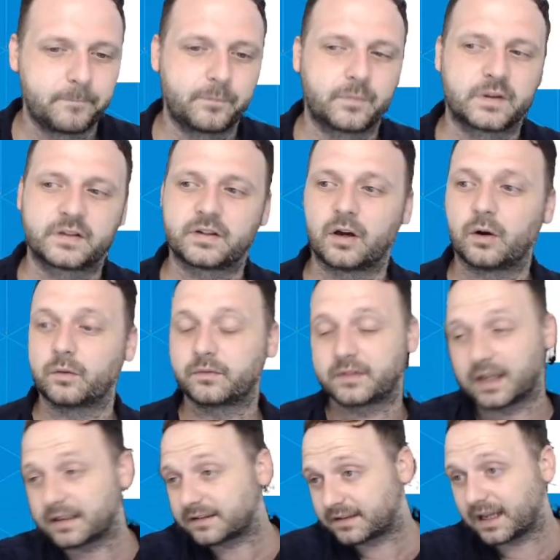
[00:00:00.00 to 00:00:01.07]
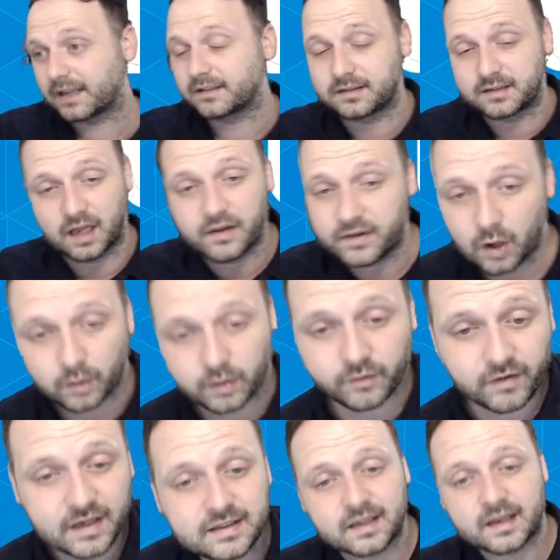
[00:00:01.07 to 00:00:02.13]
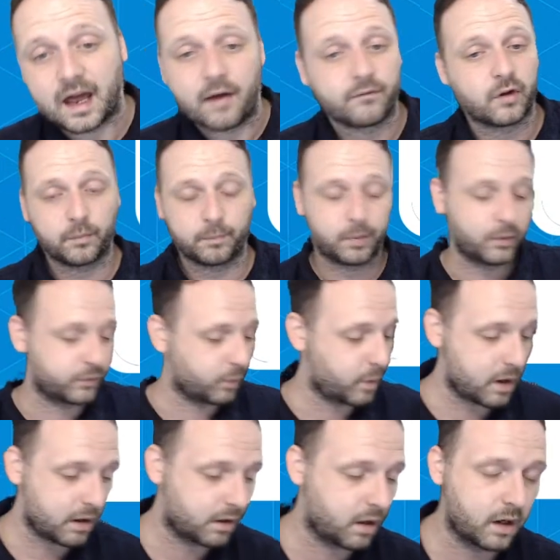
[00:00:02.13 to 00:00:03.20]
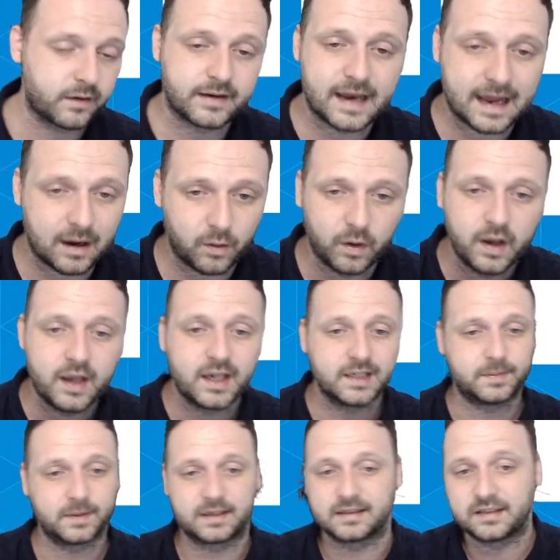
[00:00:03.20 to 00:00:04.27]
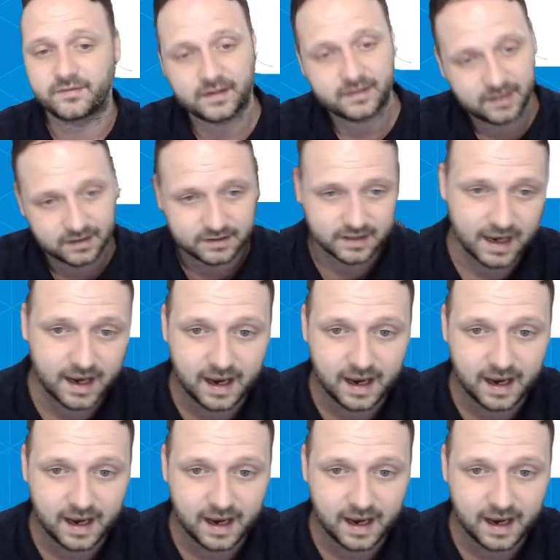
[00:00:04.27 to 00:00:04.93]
So and the only reason that I'm not pulled the wild card now is because if I did that,